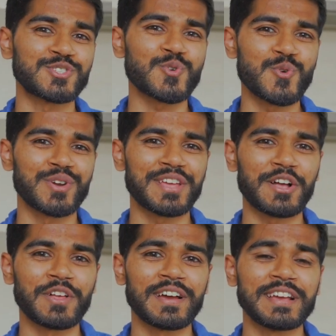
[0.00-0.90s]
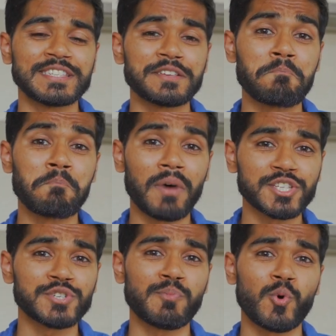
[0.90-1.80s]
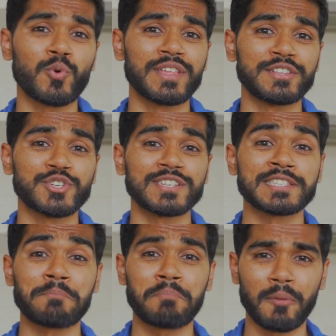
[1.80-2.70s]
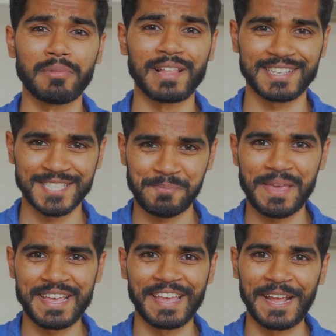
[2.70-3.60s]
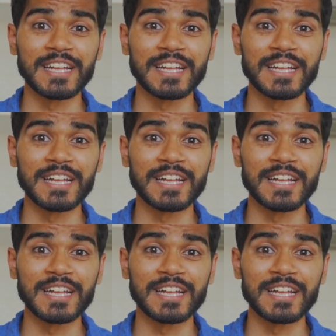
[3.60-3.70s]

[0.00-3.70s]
storyteller is much more than just public speaking.